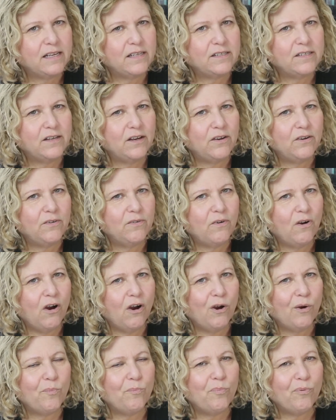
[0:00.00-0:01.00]
So
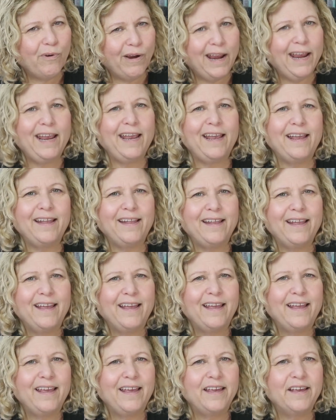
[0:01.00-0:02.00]
our brain
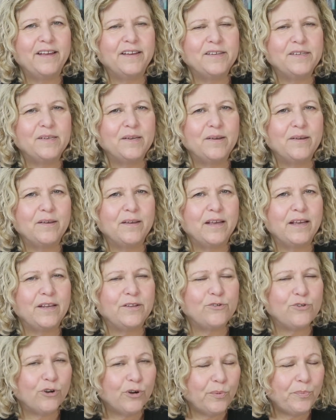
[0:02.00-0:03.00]
is
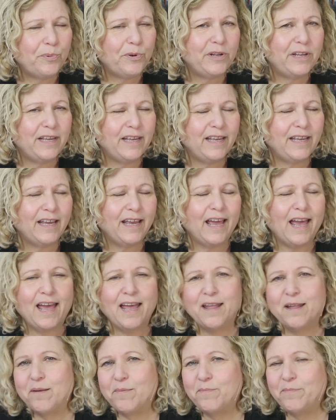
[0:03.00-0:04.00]
interpreting
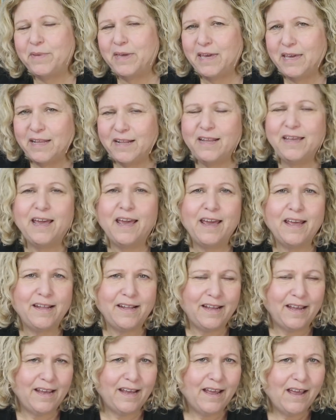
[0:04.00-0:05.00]
and
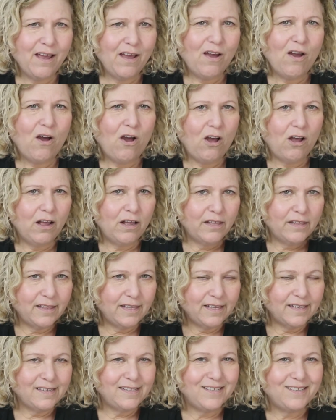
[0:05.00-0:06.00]
mediating all
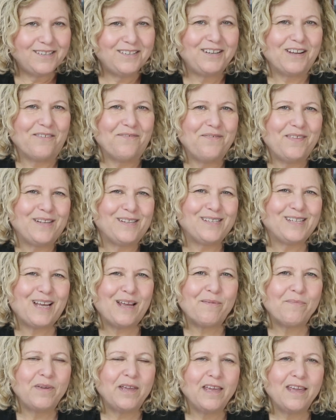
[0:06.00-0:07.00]
this stuff that's
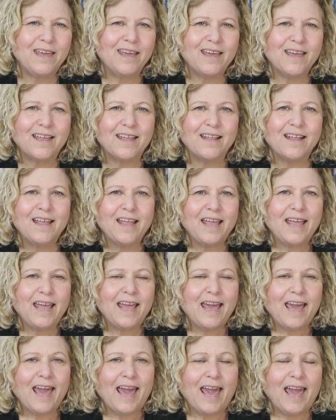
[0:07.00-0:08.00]
coming in,
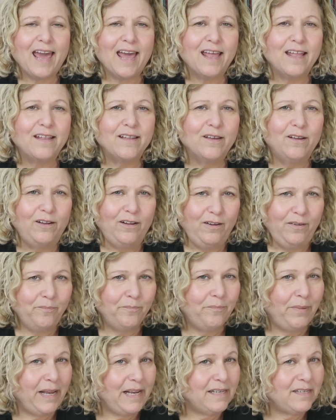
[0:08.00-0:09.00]
and
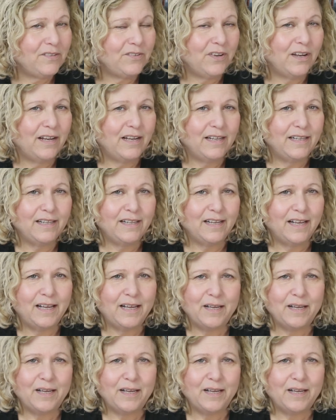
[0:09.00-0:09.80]
based on